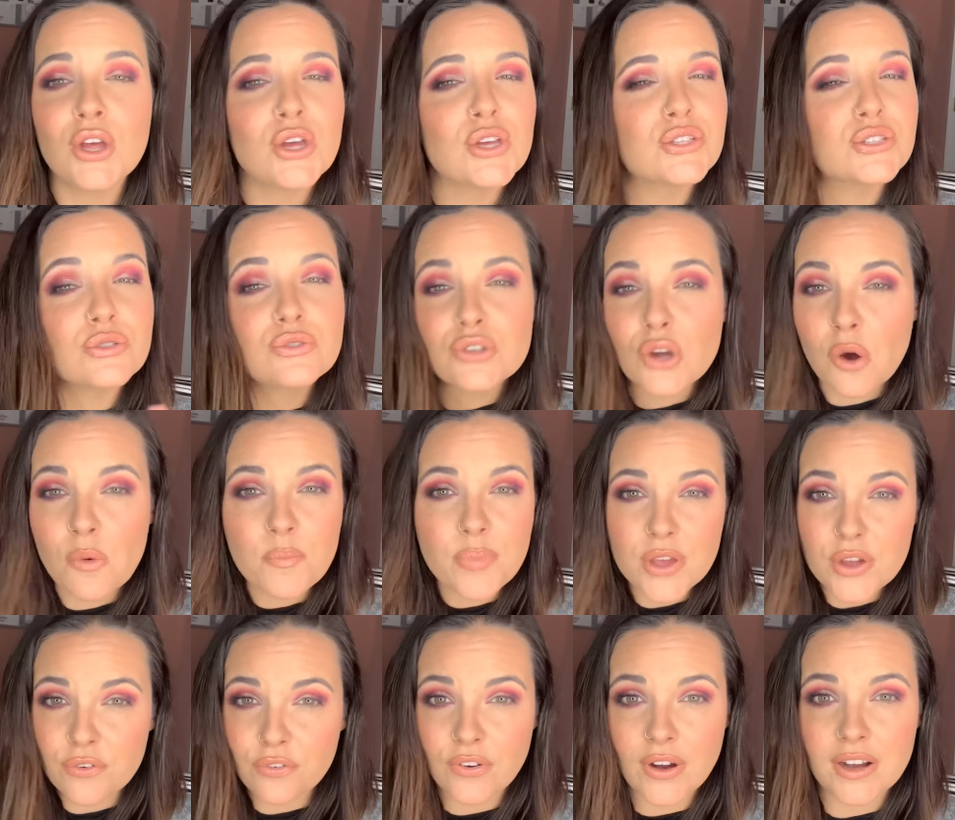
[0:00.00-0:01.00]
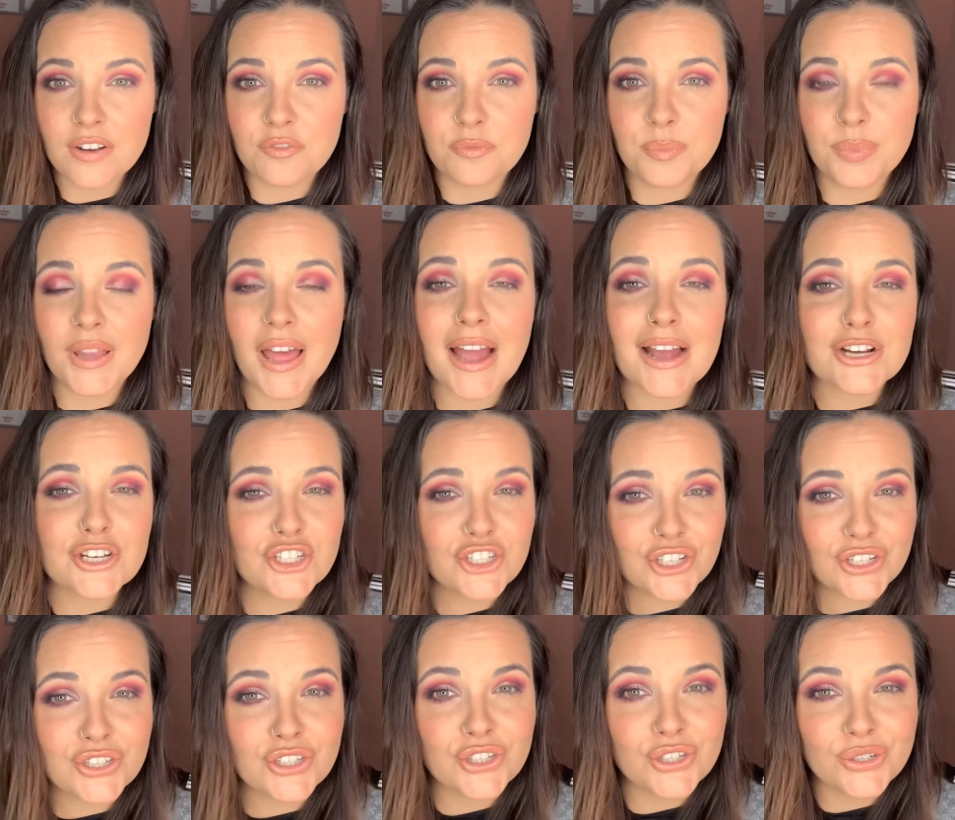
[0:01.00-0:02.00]
So don't be afraid of black,
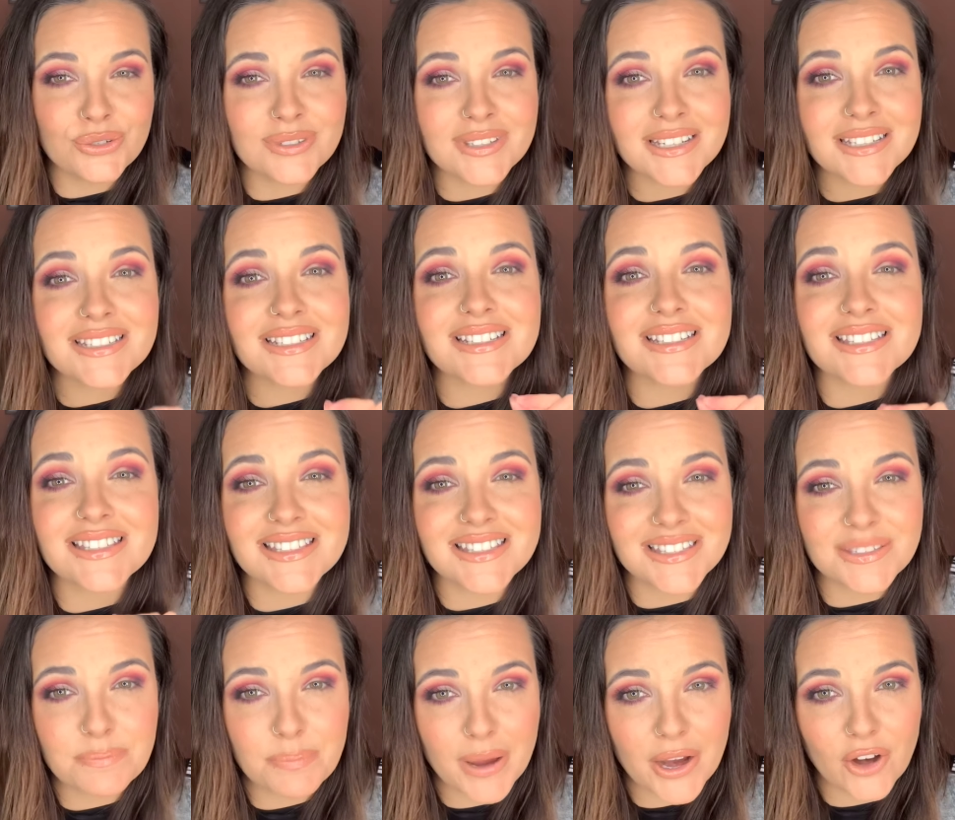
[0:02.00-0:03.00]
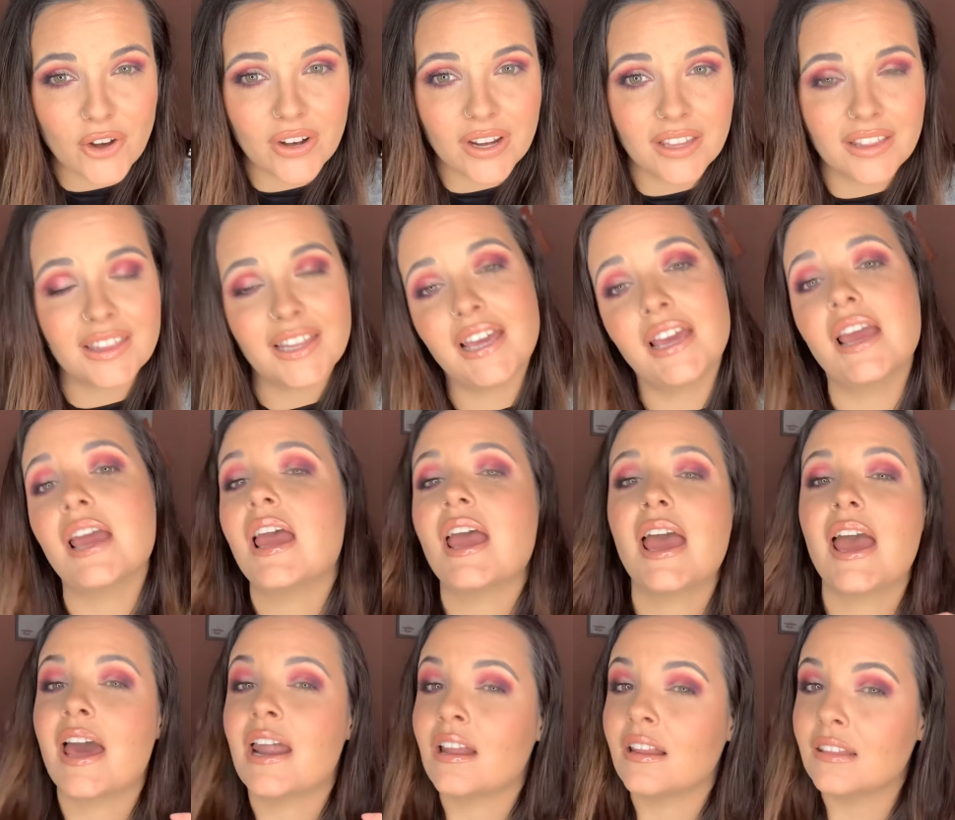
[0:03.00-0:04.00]
just use it sparingly
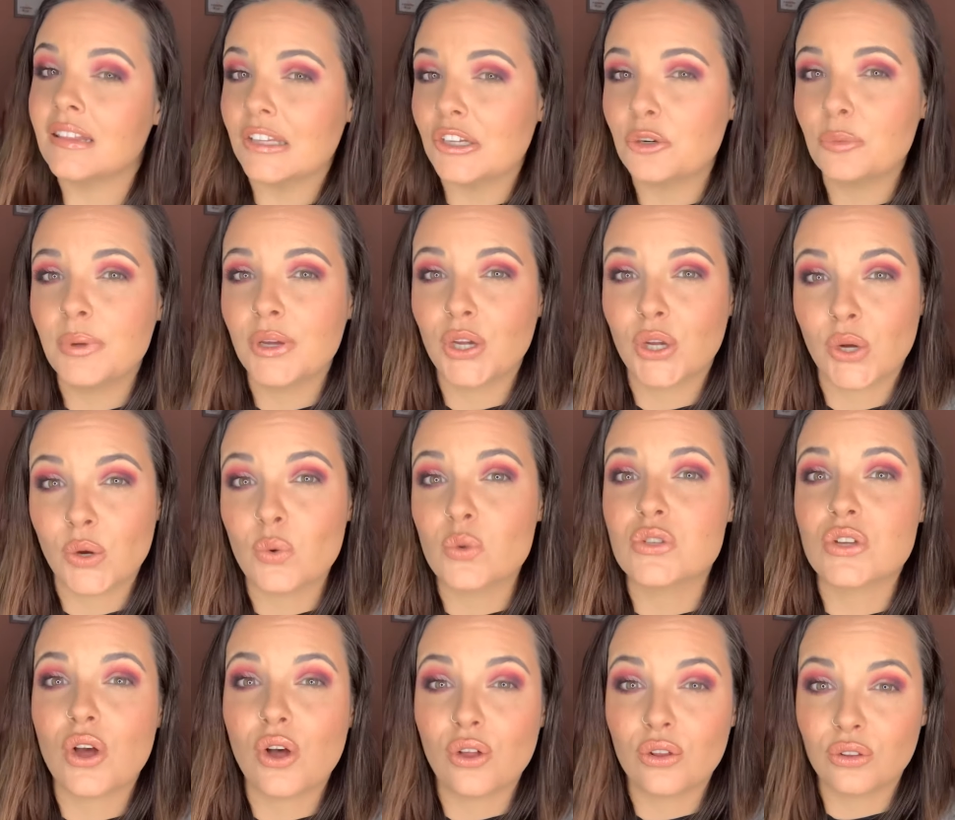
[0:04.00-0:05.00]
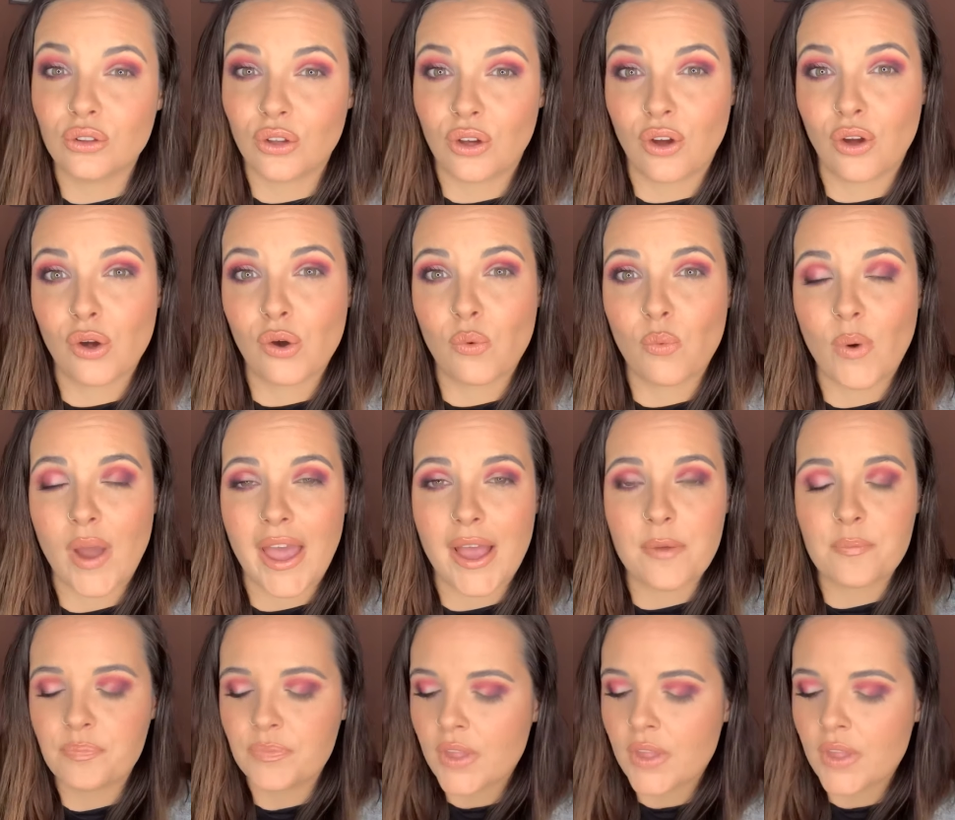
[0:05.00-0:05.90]
and a little bit goes a long way.